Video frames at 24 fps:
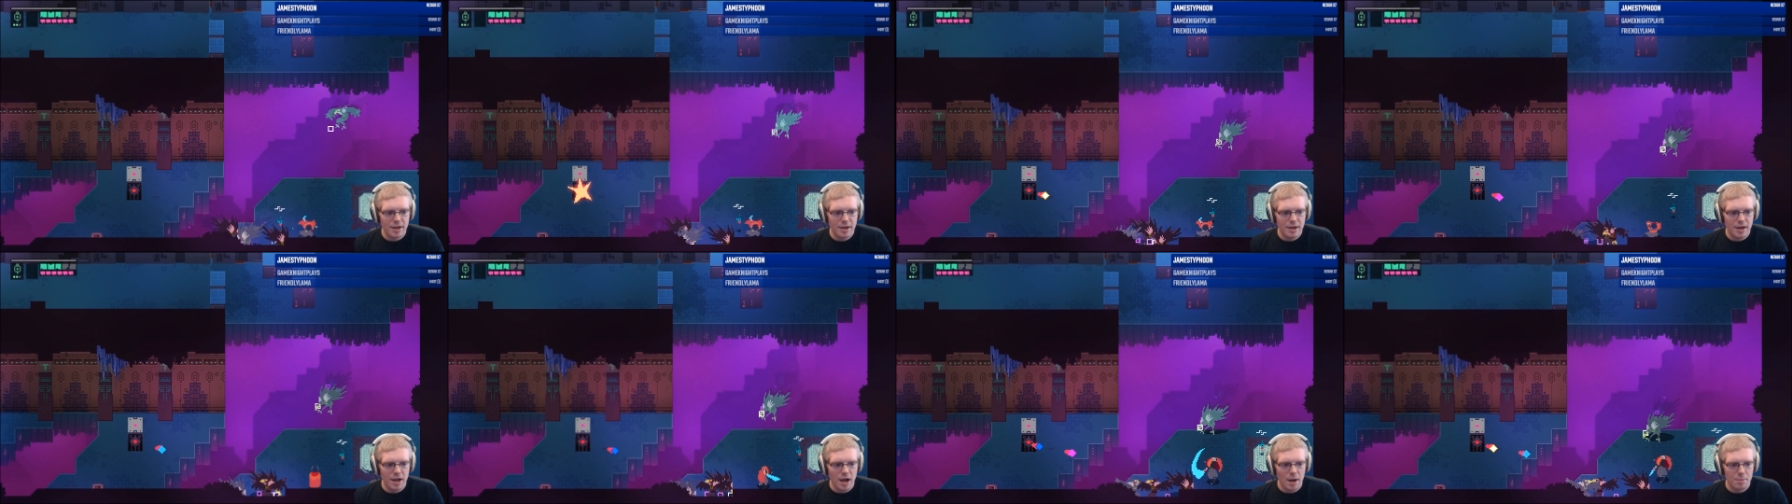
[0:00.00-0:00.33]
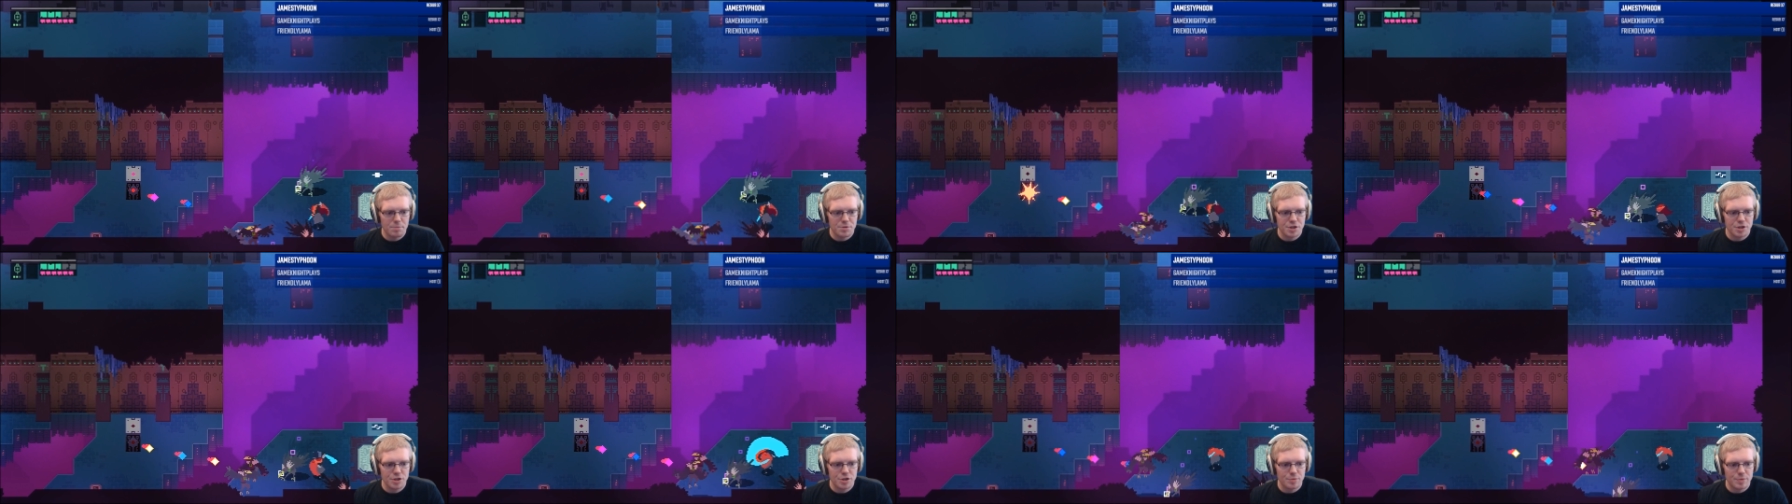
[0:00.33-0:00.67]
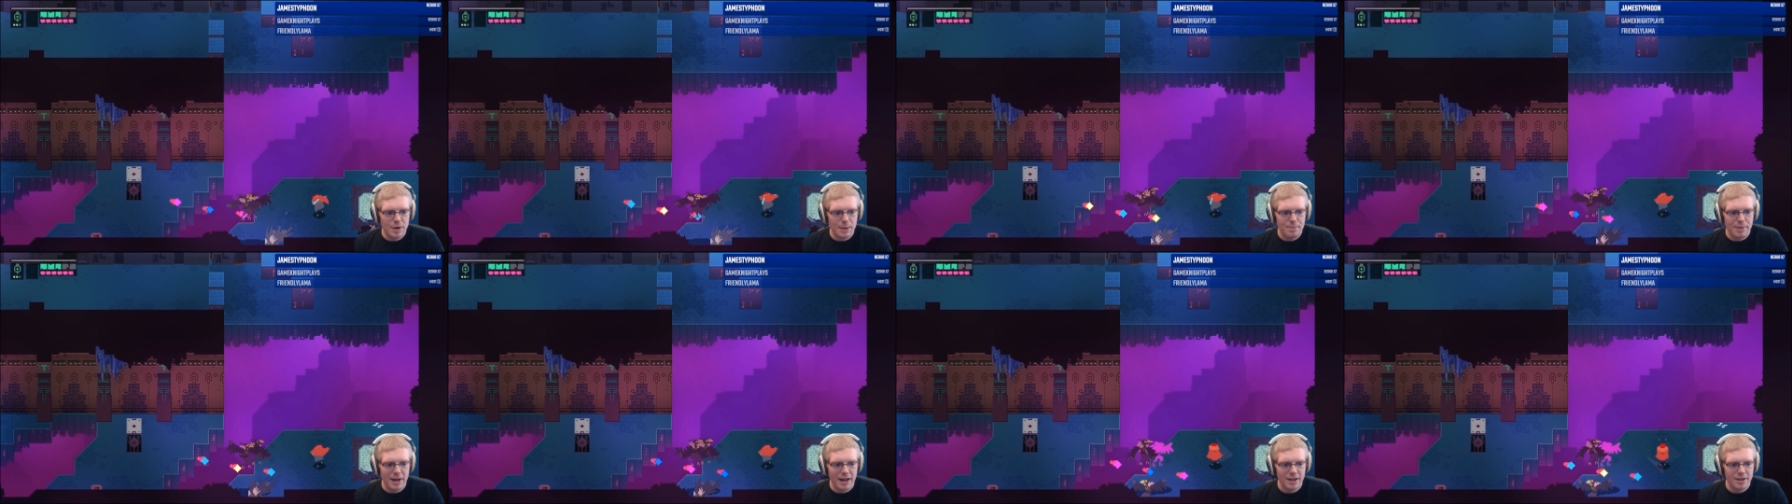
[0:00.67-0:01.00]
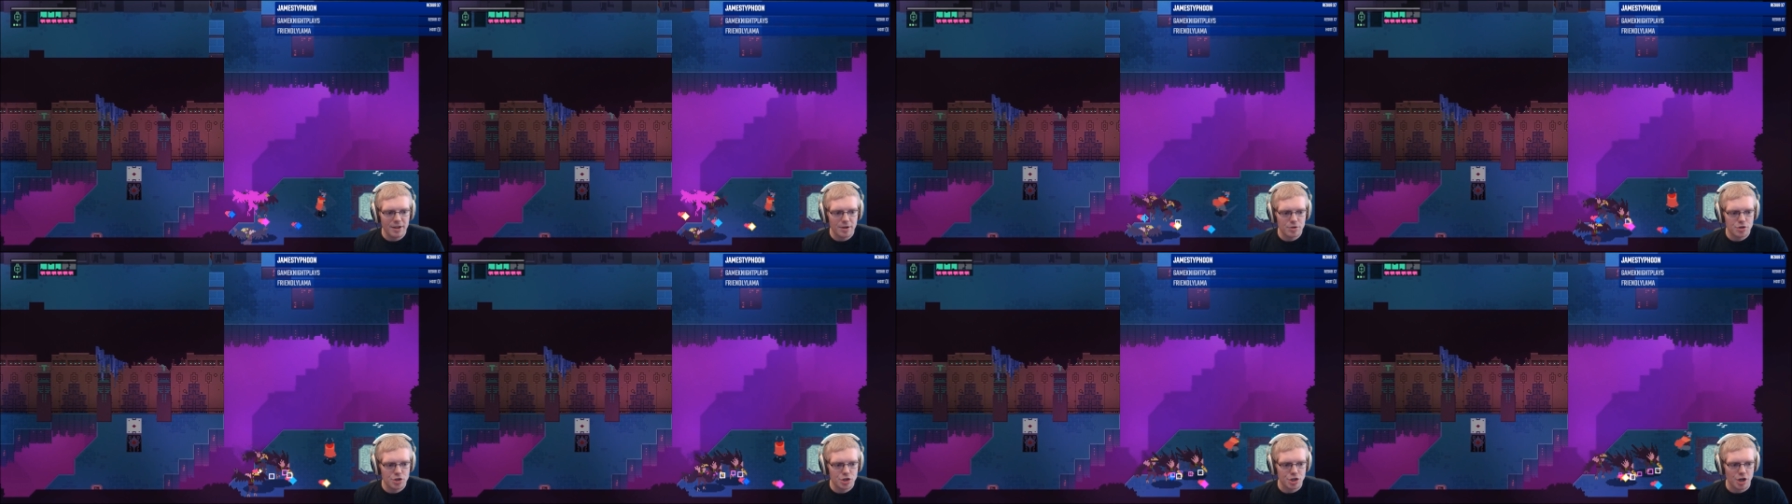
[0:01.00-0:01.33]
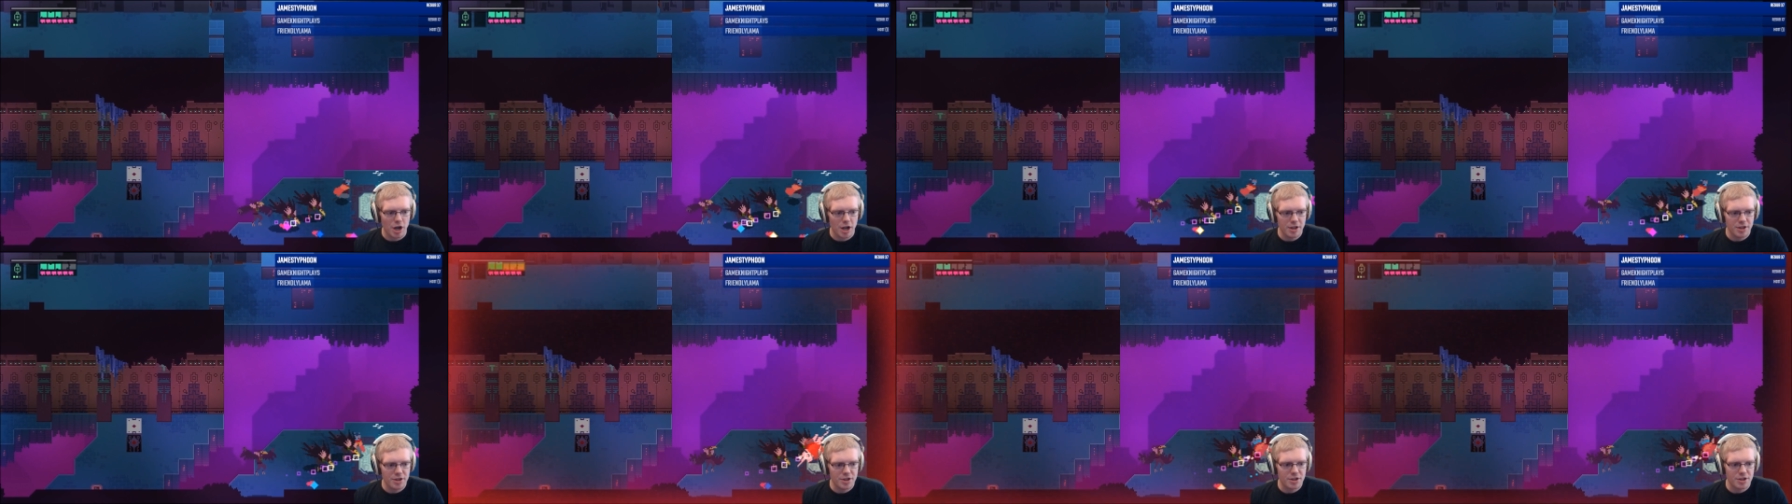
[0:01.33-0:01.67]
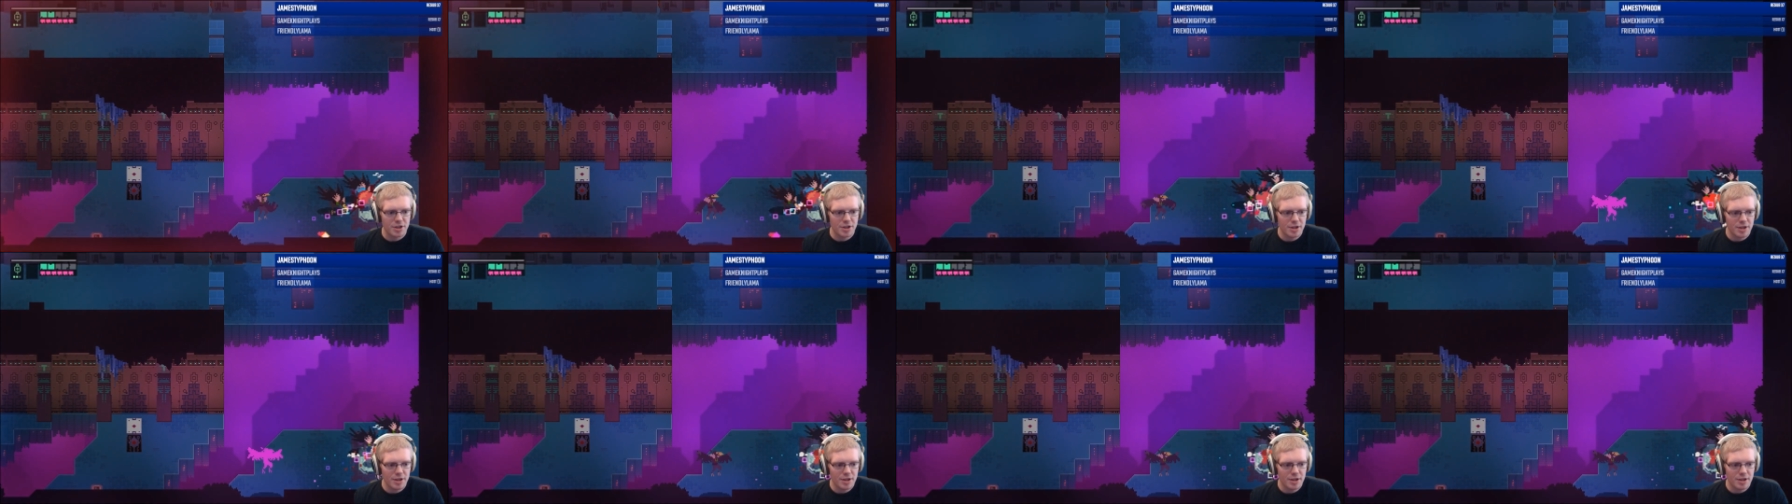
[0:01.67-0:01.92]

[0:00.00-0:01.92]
option to repel those shots.